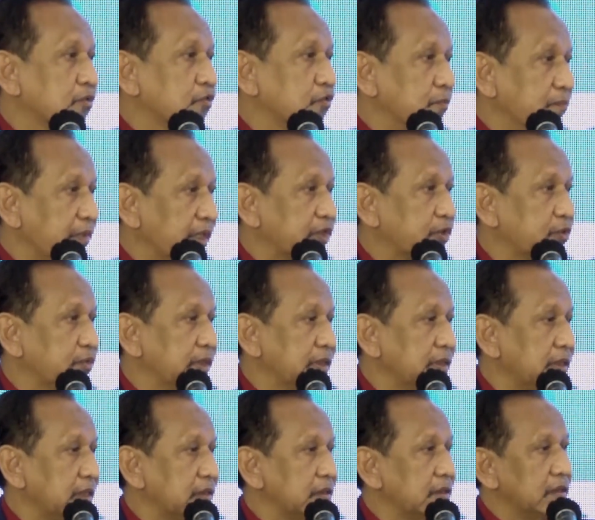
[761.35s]
to make sure
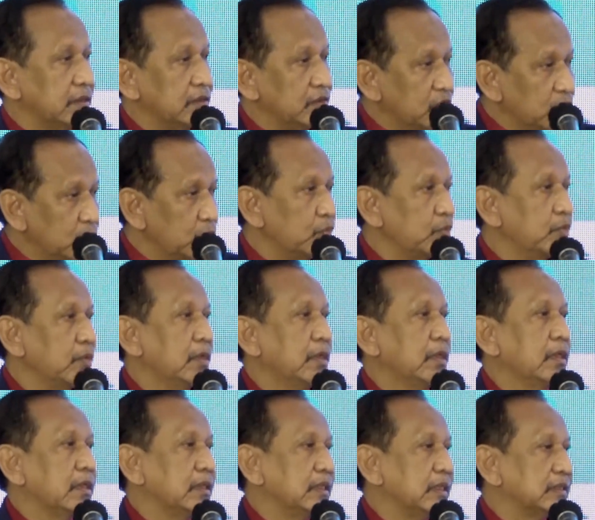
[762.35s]
that the new
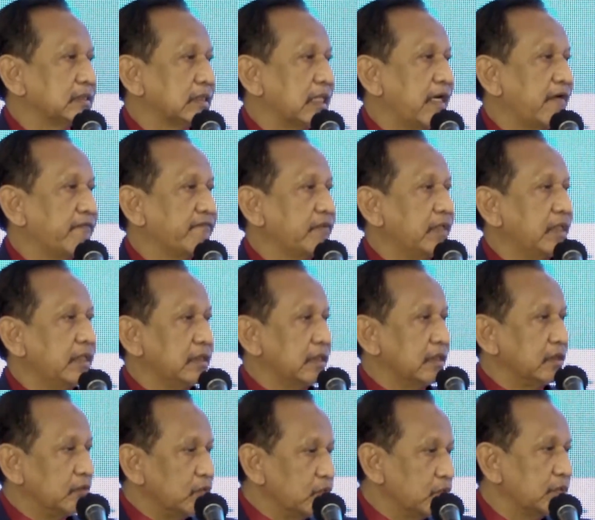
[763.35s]
discovery,
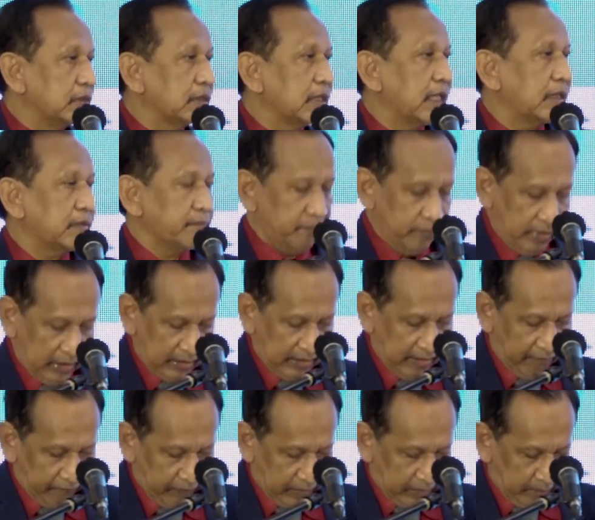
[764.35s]
the new drug being
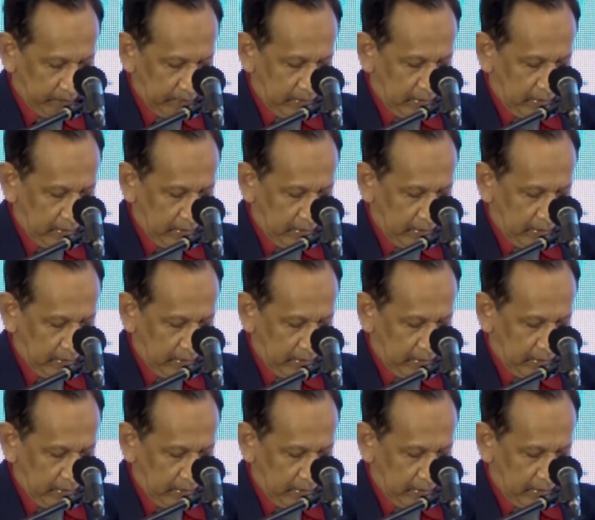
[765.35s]
developed